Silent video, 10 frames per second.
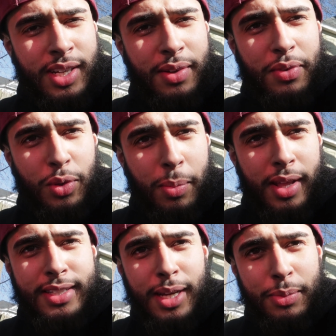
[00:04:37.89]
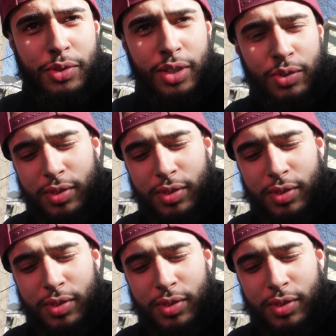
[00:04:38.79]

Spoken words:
Even though by the time you see this